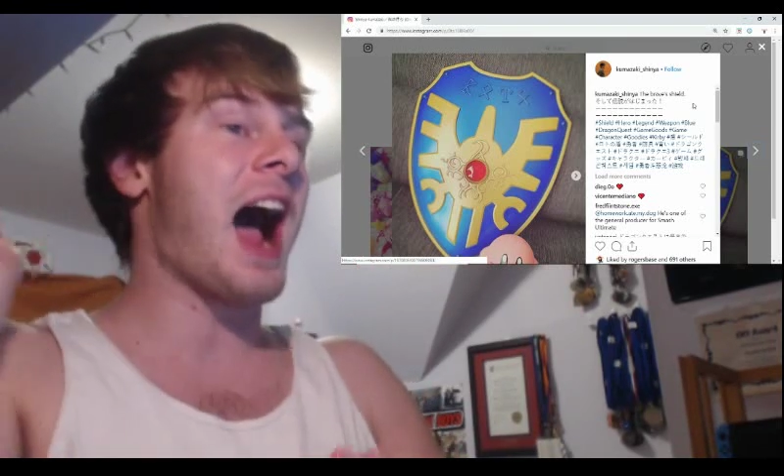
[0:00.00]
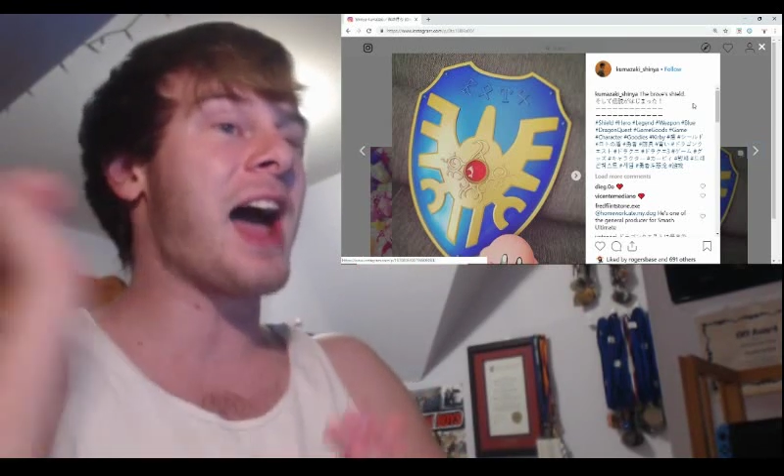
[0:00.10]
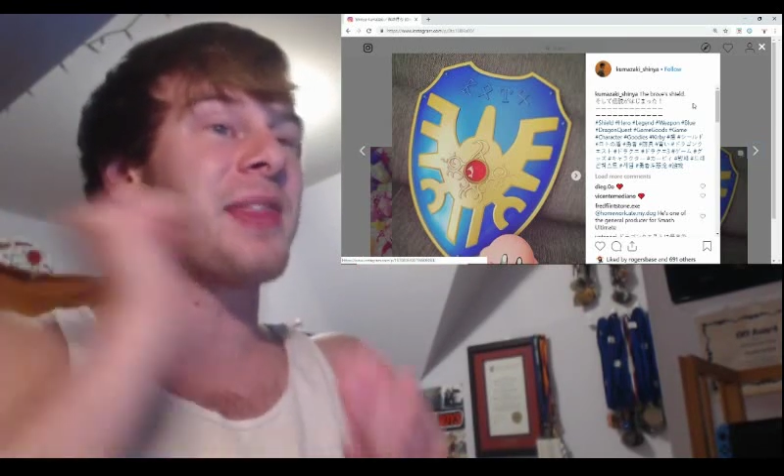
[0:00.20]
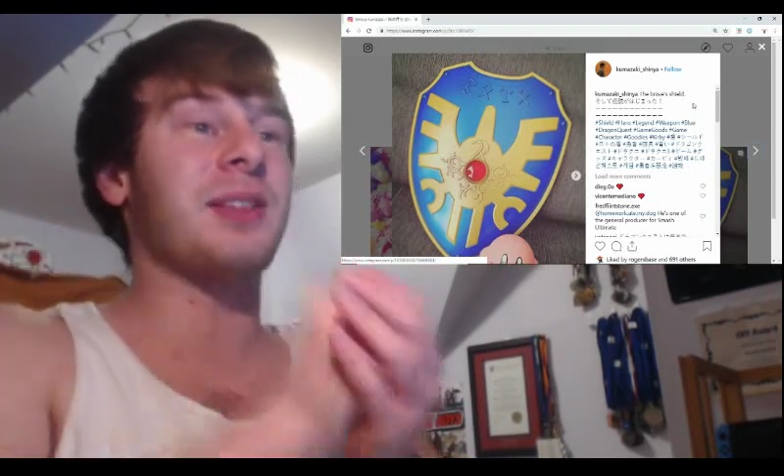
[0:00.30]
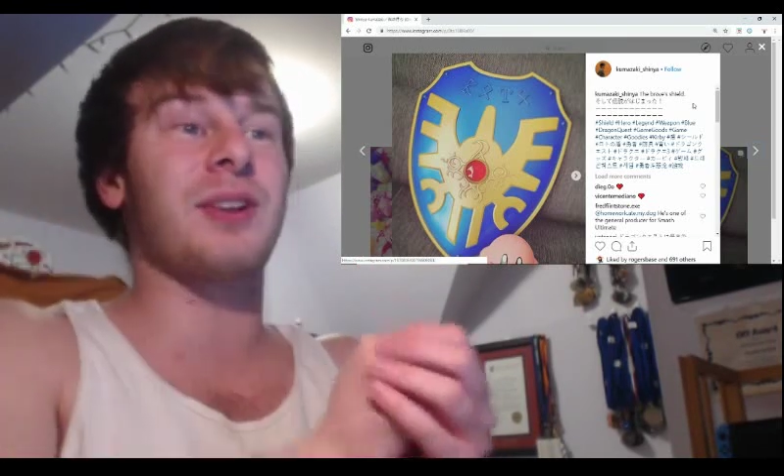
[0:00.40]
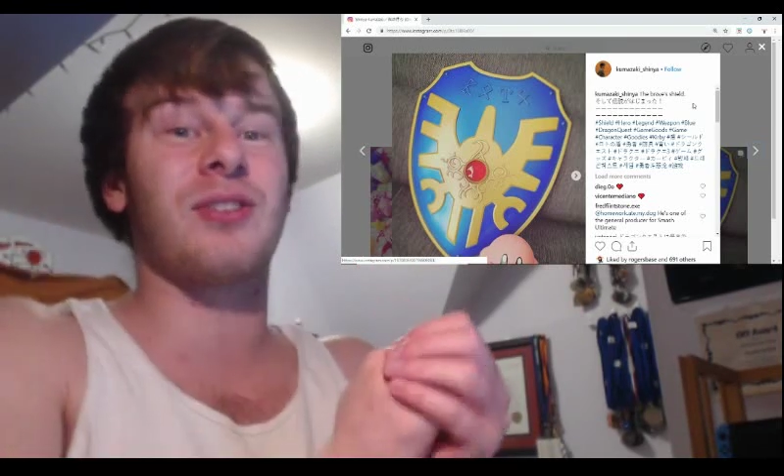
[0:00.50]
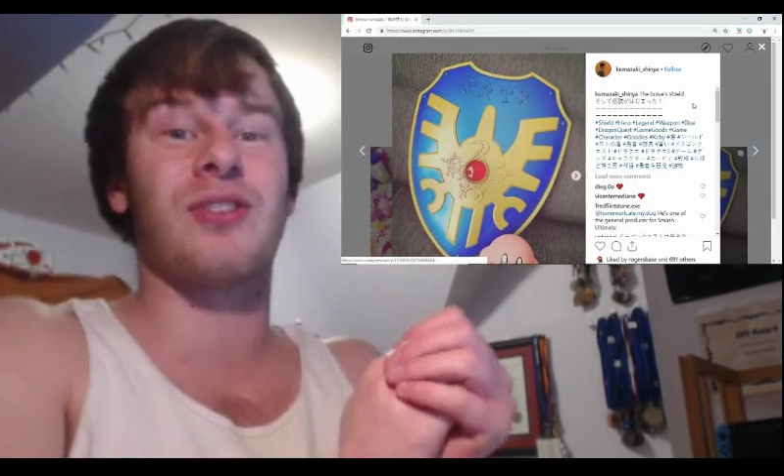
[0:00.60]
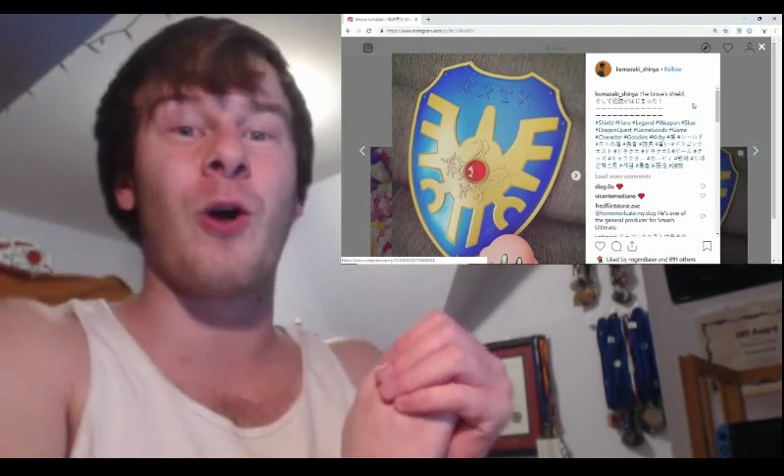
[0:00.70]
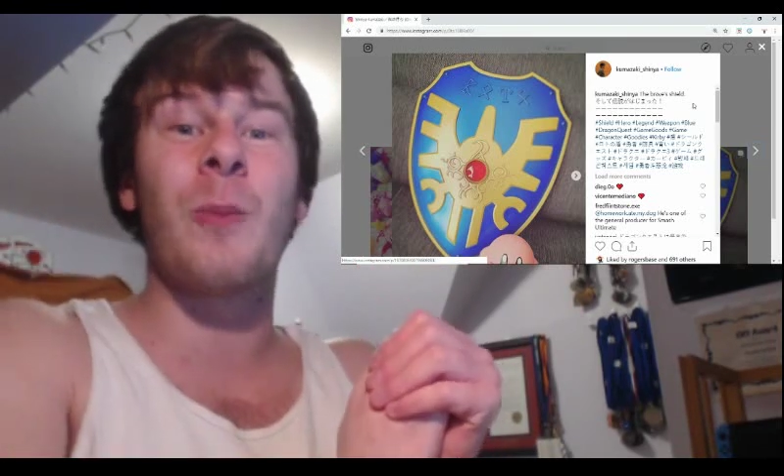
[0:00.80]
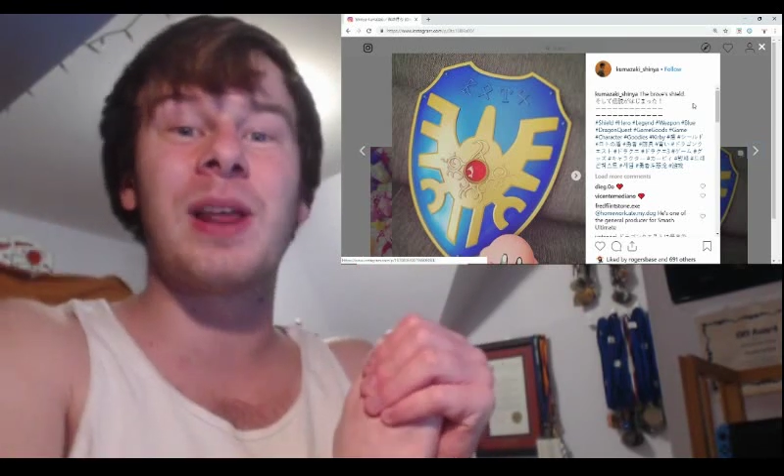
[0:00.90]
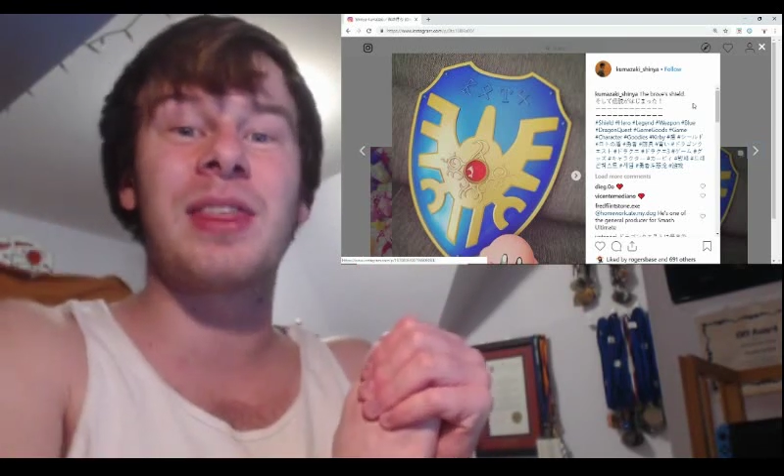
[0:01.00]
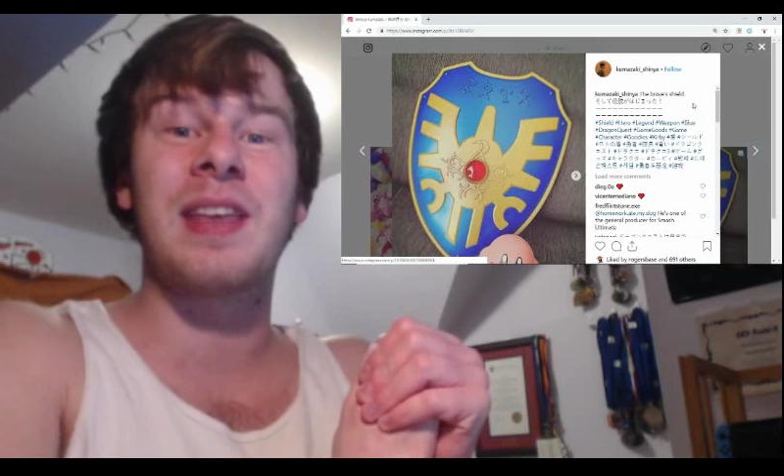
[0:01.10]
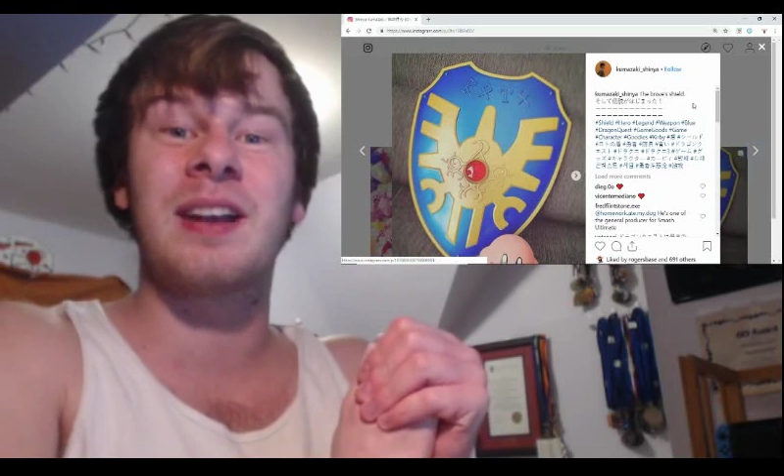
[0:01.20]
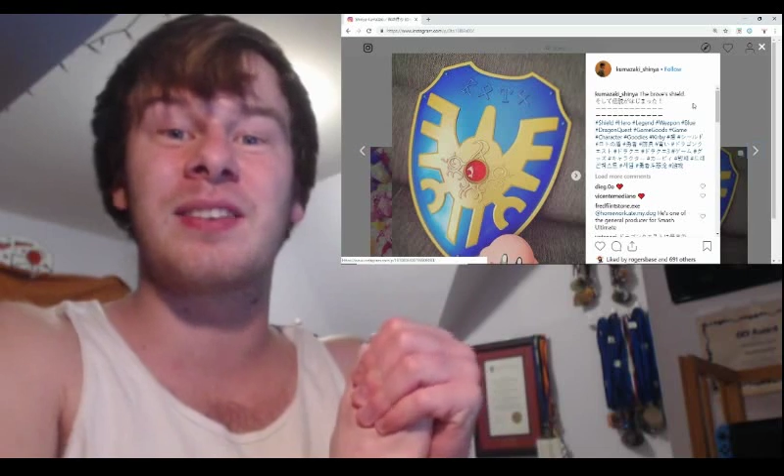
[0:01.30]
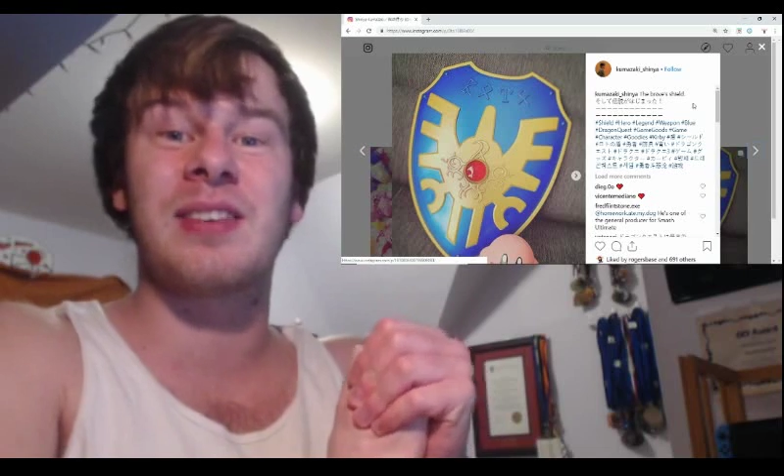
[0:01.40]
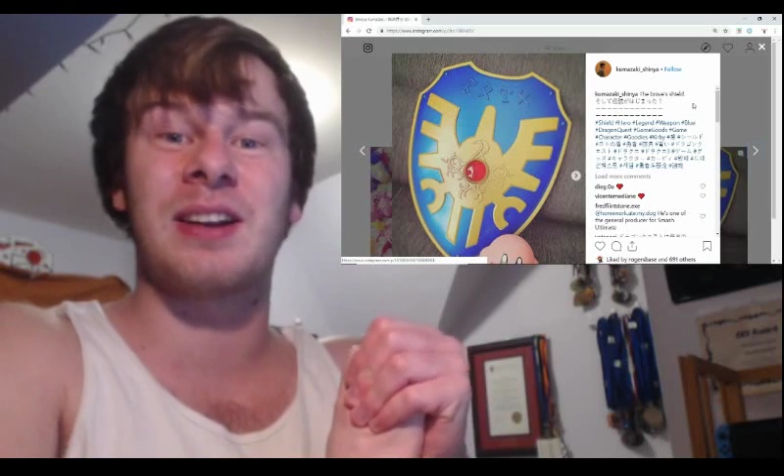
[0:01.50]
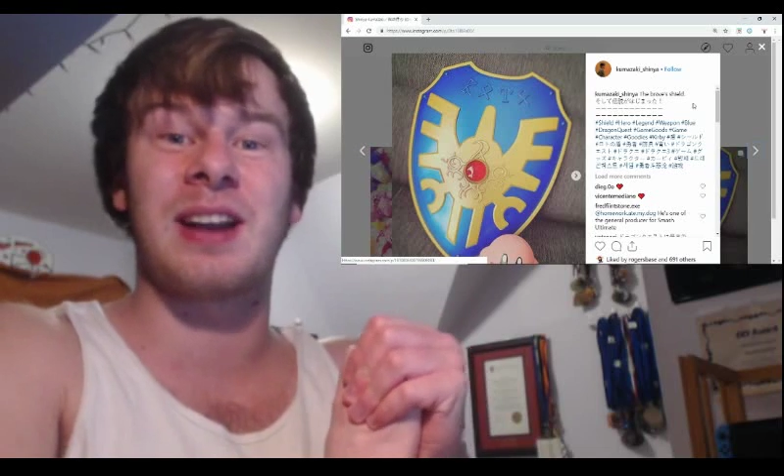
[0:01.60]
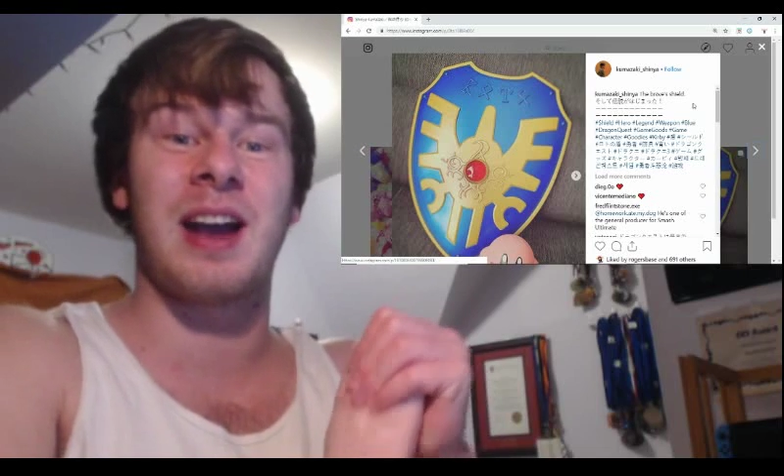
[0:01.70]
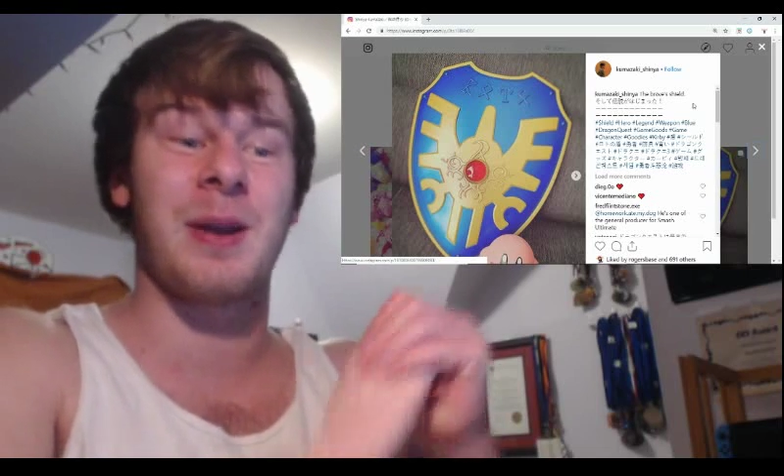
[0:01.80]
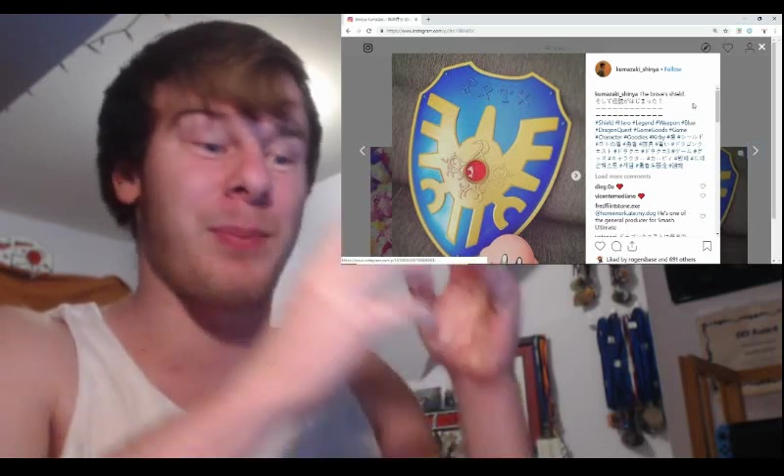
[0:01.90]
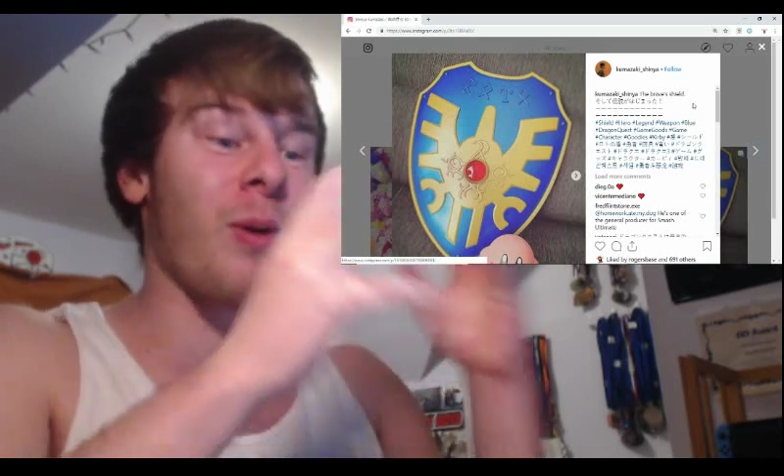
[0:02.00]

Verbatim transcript: I think there's so many things that are kind of